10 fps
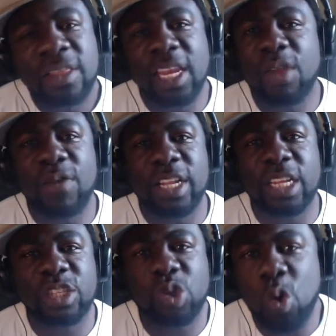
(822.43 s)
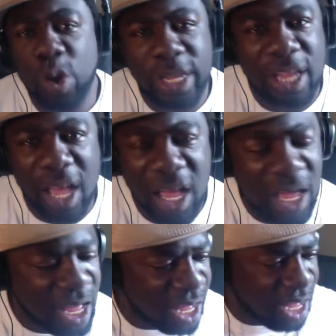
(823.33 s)
then they run to these corny
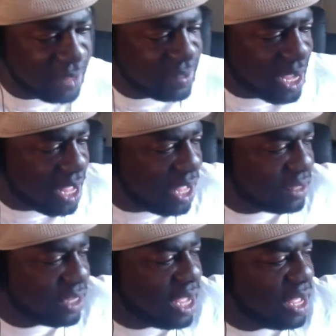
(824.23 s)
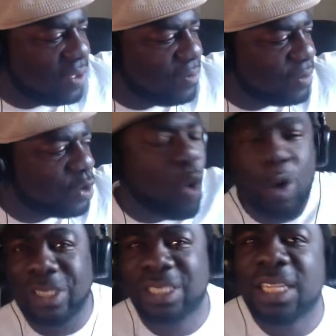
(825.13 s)
uh, uh, uh, uh, uh
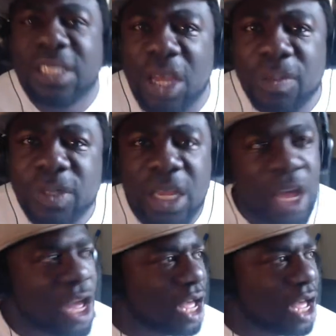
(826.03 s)
court systems,